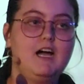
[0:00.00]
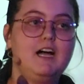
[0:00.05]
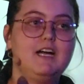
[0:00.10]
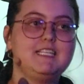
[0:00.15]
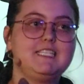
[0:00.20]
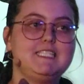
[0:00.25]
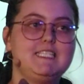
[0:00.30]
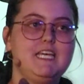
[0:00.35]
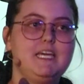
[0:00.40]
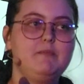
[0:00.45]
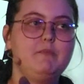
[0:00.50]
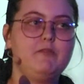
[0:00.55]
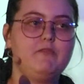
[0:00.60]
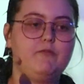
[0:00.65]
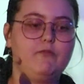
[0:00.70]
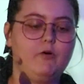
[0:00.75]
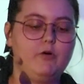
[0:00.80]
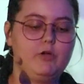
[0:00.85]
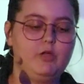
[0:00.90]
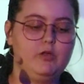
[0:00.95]
I stand
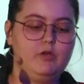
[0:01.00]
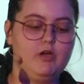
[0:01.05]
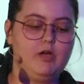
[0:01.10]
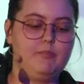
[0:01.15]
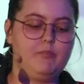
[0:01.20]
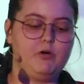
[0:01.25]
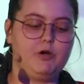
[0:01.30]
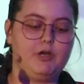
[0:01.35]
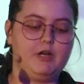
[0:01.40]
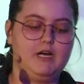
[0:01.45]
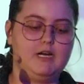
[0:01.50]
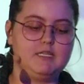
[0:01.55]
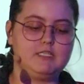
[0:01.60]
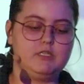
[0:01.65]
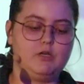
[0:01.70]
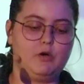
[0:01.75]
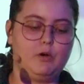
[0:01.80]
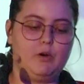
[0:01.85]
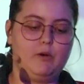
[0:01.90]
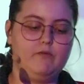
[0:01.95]
before you a product
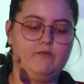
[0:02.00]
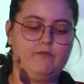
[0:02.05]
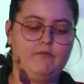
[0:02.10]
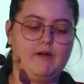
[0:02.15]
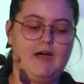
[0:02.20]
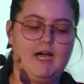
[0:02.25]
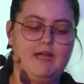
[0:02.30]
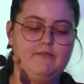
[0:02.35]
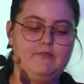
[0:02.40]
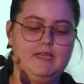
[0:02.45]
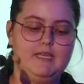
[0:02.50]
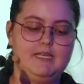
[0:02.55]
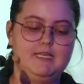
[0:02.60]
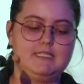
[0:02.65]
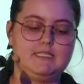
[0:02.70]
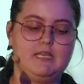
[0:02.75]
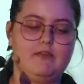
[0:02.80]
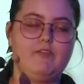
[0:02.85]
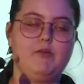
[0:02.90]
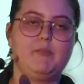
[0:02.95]
of five
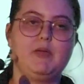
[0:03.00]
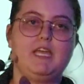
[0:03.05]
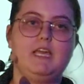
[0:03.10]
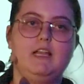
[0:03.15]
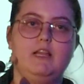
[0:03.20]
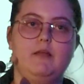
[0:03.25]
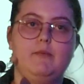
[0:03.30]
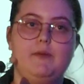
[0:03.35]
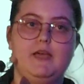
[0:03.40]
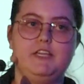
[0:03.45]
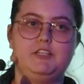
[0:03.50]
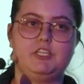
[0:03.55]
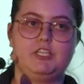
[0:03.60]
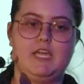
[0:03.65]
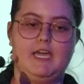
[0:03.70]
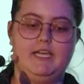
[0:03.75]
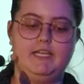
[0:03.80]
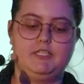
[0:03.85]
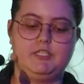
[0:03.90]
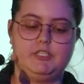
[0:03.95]
years of a MacKillop
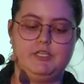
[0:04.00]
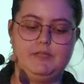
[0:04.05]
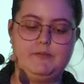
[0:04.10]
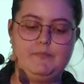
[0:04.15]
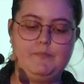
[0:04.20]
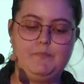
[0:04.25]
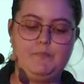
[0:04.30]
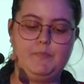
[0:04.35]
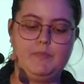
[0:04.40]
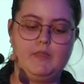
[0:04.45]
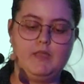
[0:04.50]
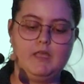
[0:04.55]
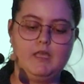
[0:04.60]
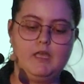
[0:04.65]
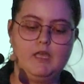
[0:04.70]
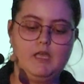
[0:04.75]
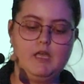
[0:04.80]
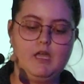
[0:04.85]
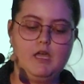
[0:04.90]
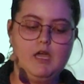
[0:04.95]
education.
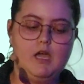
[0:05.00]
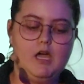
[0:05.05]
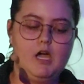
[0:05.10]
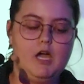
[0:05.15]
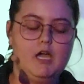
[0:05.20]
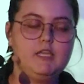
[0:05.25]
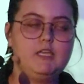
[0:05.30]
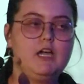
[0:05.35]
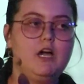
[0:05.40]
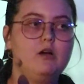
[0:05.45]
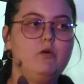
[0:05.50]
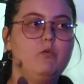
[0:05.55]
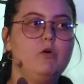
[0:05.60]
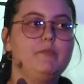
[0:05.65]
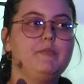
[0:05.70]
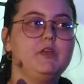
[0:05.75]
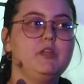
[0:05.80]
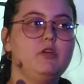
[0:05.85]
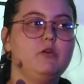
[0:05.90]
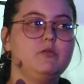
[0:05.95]
A young
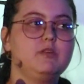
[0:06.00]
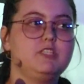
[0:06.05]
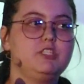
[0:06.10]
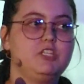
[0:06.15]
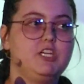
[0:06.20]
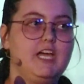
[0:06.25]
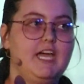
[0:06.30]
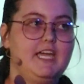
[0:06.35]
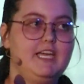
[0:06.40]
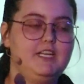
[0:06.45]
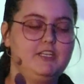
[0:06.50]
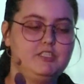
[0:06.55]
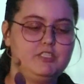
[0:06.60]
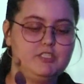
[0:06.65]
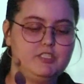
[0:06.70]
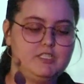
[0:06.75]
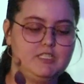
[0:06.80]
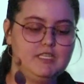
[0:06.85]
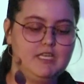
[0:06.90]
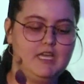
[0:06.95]
woman who has
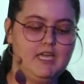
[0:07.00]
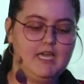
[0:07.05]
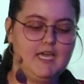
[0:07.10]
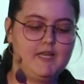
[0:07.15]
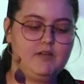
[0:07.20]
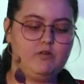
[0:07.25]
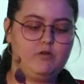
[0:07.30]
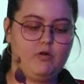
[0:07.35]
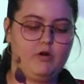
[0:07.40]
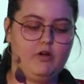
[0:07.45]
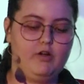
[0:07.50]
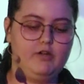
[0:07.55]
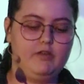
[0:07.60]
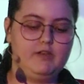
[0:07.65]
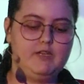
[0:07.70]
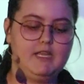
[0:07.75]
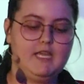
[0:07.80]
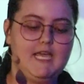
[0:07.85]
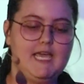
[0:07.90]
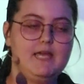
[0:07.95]
changed and
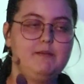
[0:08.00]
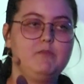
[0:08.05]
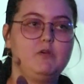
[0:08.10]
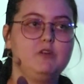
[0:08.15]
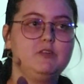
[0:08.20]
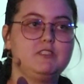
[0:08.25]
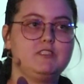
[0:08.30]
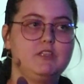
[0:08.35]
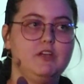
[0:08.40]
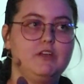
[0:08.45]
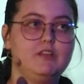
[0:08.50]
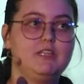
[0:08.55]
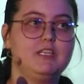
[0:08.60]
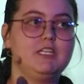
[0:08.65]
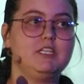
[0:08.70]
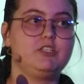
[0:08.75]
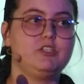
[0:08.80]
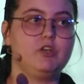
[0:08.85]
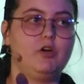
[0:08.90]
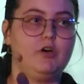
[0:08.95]
grown, and most
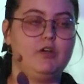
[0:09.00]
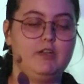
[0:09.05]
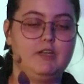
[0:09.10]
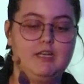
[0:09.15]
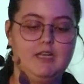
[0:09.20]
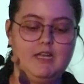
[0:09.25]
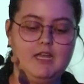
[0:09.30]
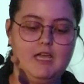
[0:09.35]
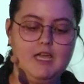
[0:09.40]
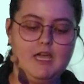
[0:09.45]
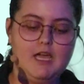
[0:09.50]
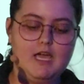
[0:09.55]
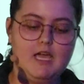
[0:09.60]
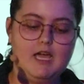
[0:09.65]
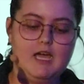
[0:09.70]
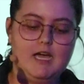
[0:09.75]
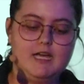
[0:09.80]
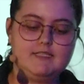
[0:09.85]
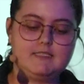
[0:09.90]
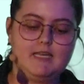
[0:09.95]
certainly shone,
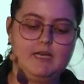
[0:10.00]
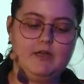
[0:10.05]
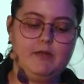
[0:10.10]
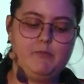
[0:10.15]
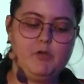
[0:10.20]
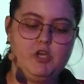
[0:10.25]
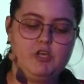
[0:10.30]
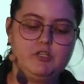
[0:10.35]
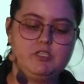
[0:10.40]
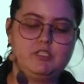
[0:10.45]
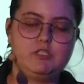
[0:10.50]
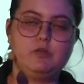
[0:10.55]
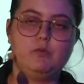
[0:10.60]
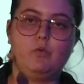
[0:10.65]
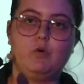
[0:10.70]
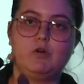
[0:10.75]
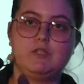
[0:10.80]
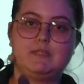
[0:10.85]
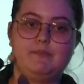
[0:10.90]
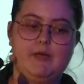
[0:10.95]
as I emerged
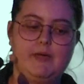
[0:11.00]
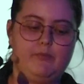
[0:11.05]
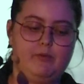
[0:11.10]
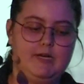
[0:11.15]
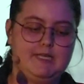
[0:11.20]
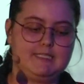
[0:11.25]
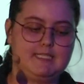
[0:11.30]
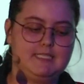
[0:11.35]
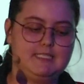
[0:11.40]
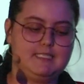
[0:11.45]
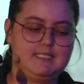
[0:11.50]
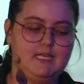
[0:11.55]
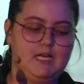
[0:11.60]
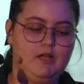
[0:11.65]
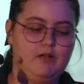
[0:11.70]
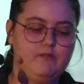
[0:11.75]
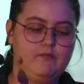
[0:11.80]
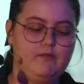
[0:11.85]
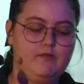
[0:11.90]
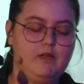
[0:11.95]
towards my present
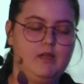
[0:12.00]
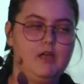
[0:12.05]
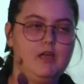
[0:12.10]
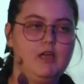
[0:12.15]
self,